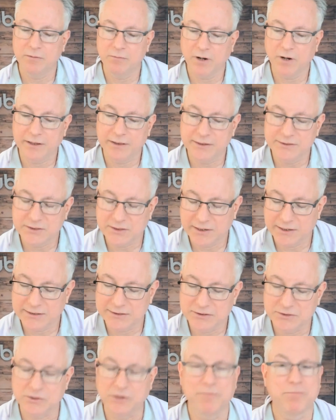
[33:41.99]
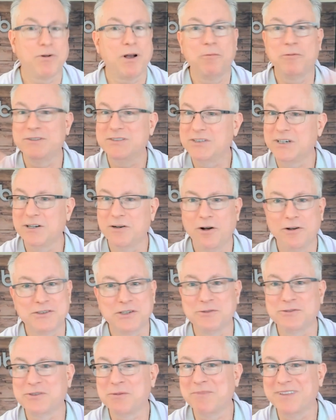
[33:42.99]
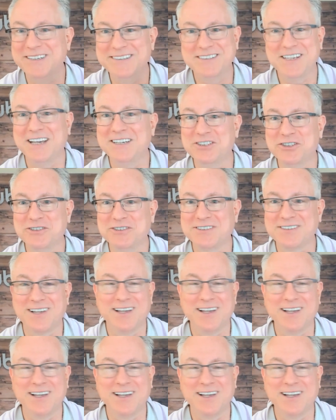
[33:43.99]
by these things. You've probably seen also some of these agents,